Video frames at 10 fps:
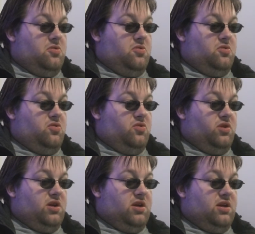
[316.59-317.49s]

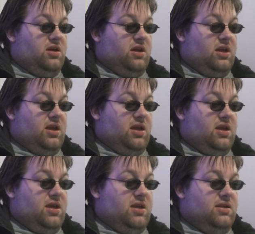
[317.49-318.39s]
Uhura
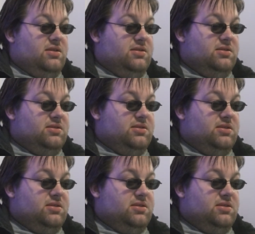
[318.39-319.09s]
and